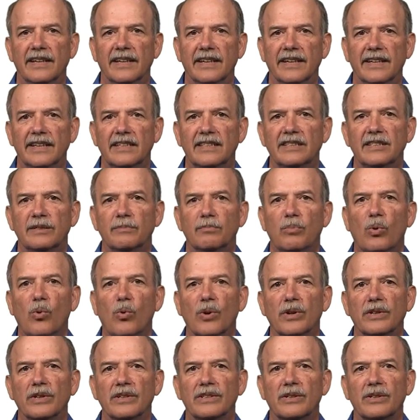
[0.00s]
It is
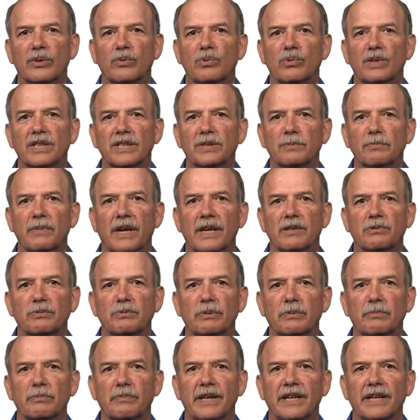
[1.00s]
important that the risk
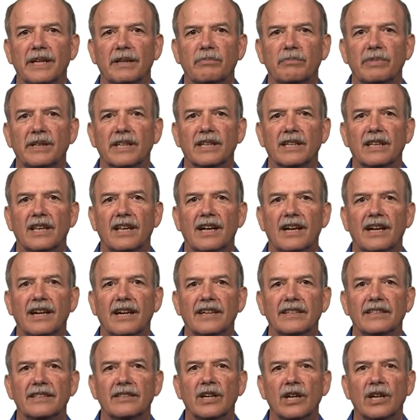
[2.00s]
management plan be
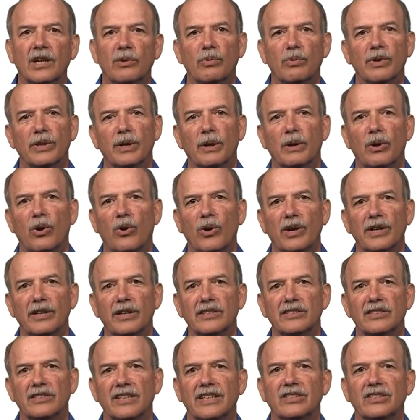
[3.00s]
aligned with our
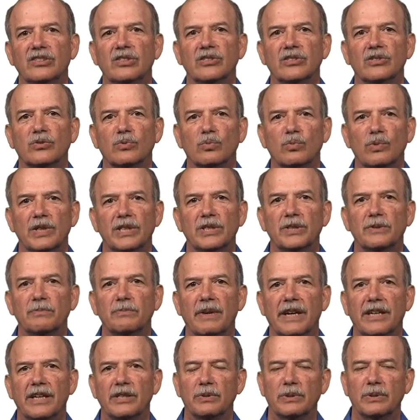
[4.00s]
organization's risk
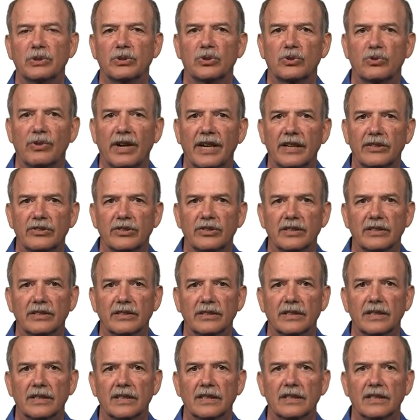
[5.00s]
management strategy.
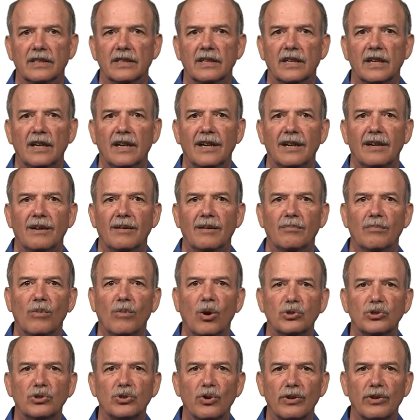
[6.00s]

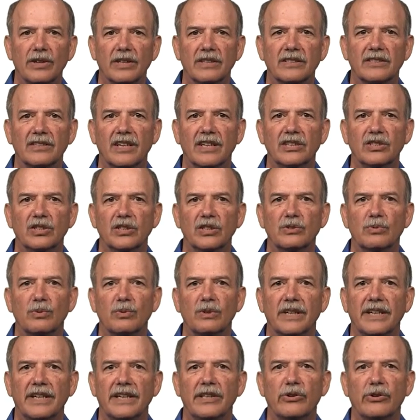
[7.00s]
Most organizations
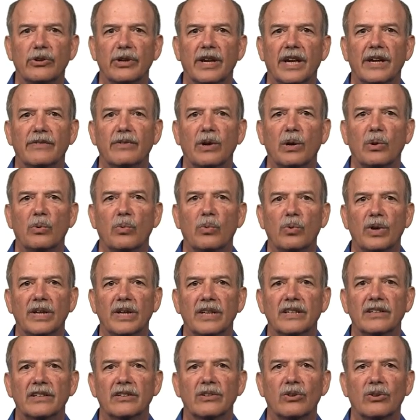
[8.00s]
will either have a
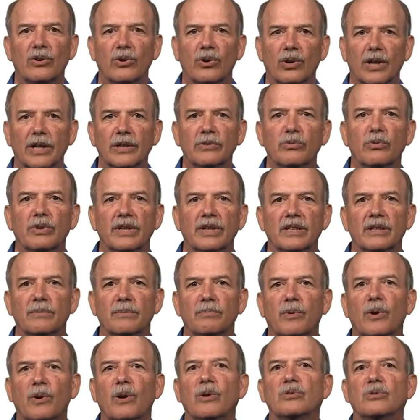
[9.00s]
written or unwritten
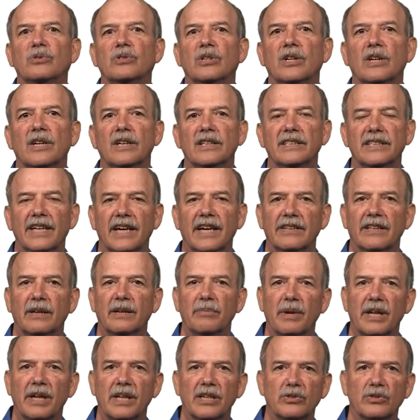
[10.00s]
approach to how they
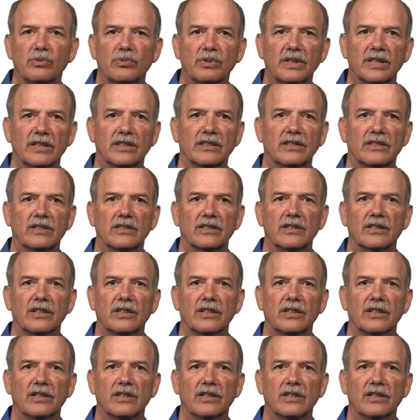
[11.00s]
manage risk.